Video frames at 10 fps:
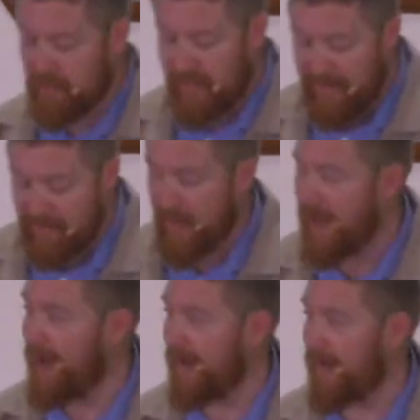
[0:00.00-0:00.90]
or
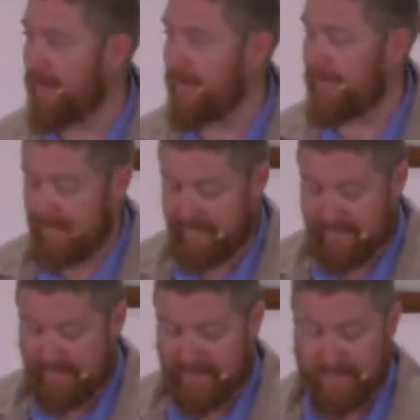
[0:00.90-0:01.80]
empire.
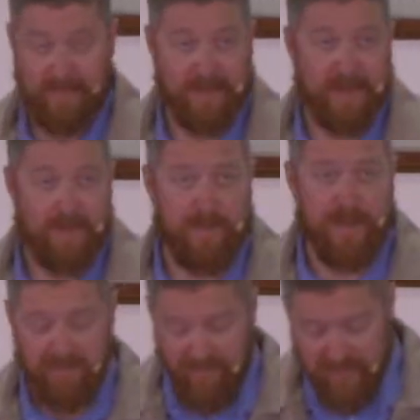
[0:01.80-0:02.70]

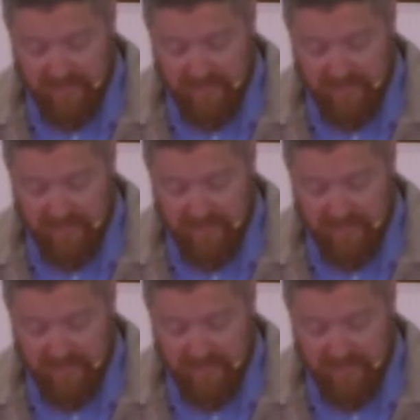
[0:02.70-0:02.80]
But, verse